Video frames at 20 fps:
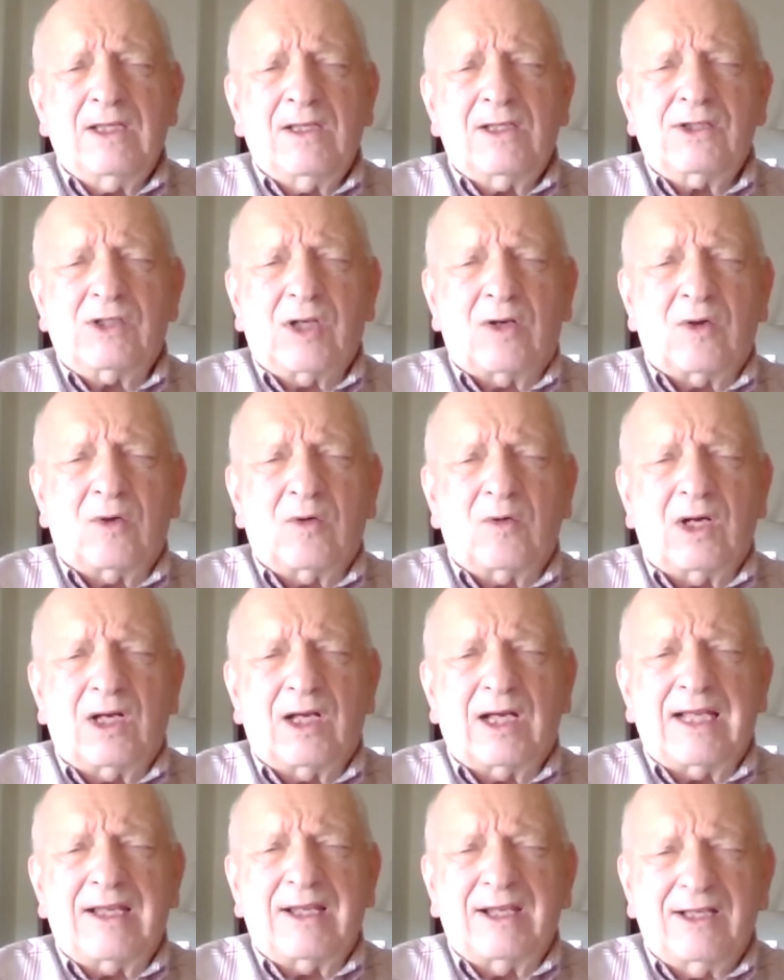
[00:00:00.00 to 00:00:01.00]
So
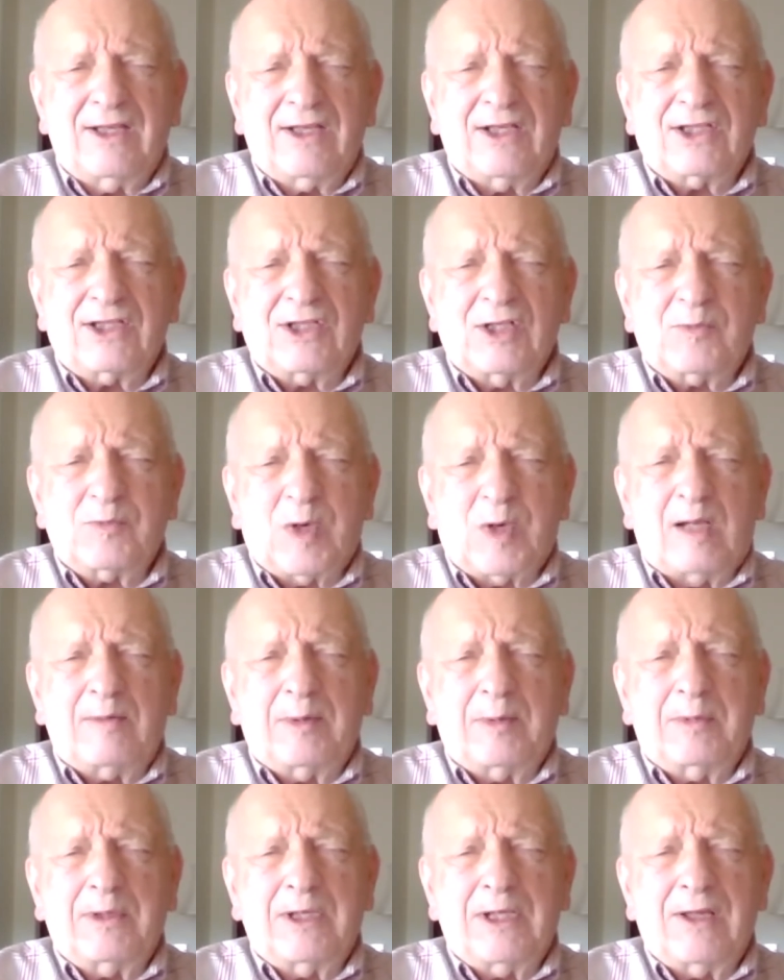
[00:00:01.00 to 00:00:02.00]
I think this is
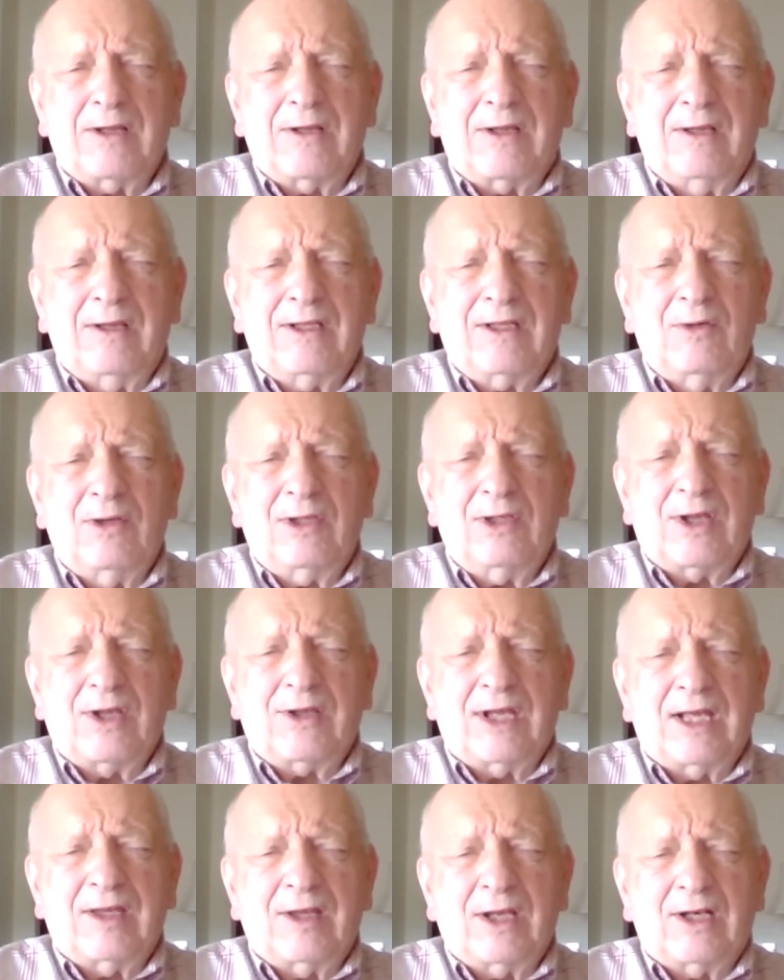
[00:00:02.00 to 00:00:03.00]
probably the
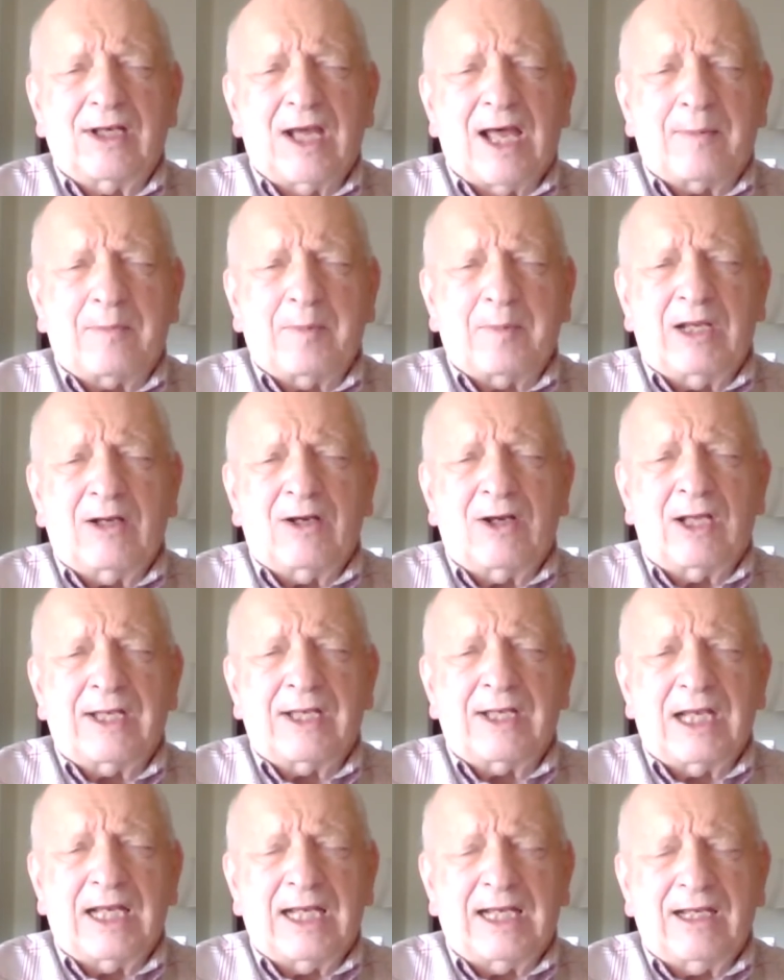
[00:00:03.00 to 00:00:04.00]
thing that got me
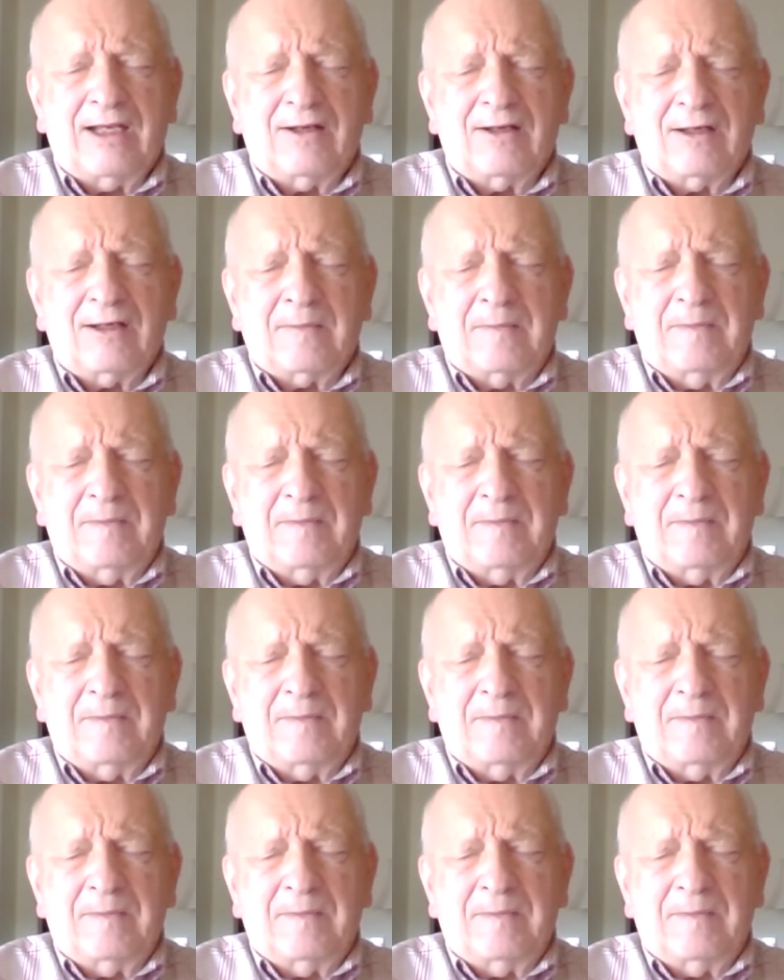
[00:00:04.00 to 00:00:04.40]
on the